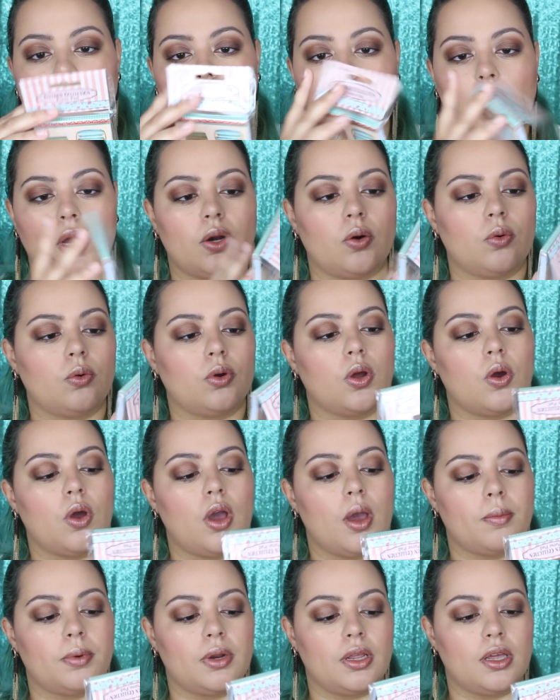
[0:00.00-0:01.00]
So I don't know
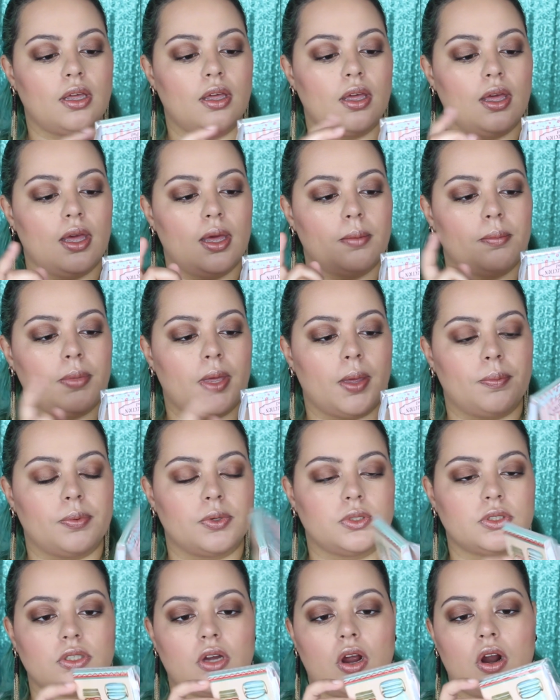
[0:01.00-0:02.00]
how many
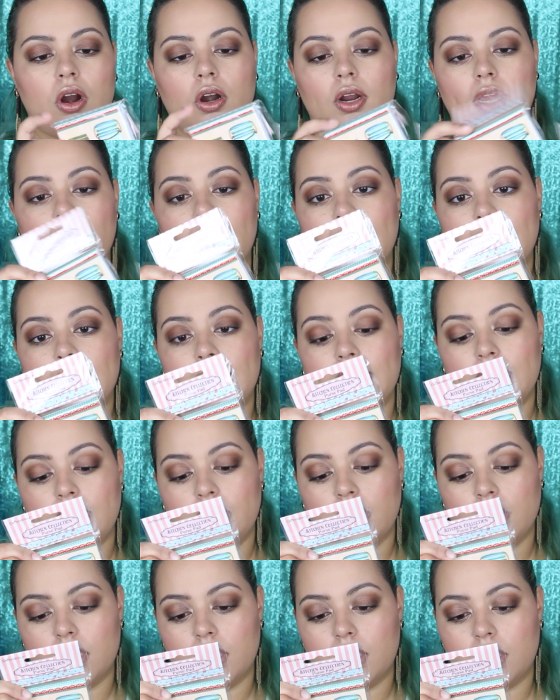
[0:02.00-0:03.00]
papers are in
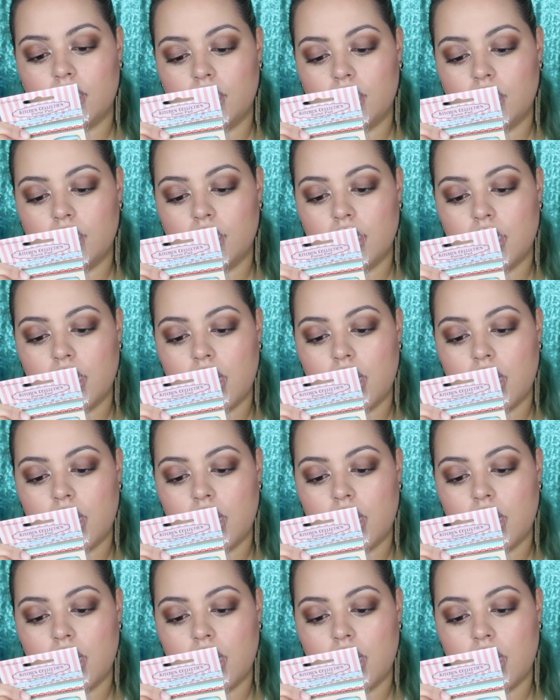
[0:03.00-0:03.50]
here,